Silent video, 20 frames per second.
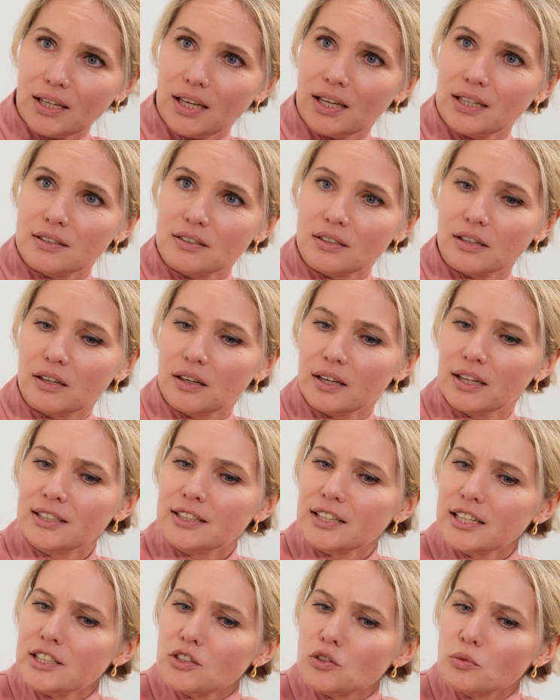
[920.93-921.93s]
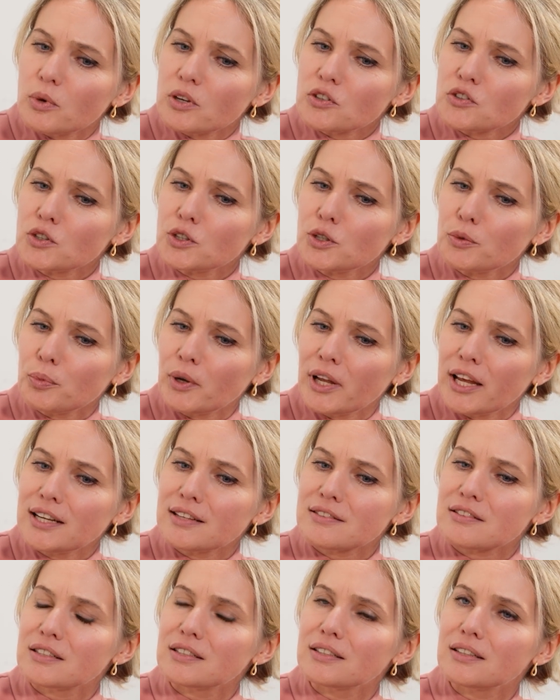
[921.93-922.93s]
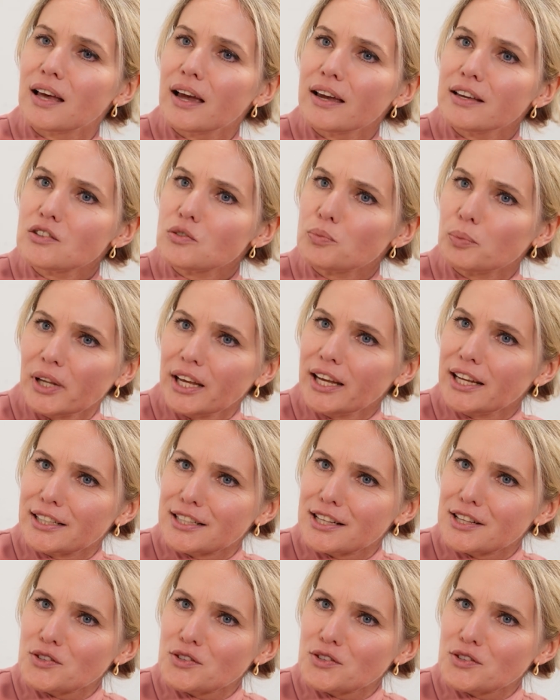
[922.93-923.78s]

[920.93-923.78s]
And the intermuscular plane is a nice plane.